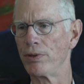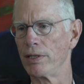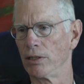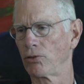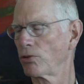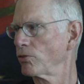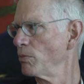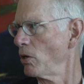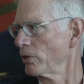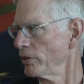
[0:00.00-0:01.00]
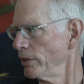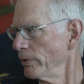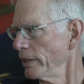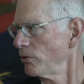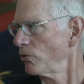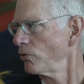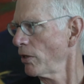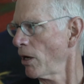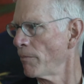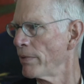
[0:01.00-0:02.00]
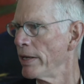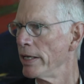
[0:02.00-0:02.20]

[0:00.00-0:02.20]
these smaller units um,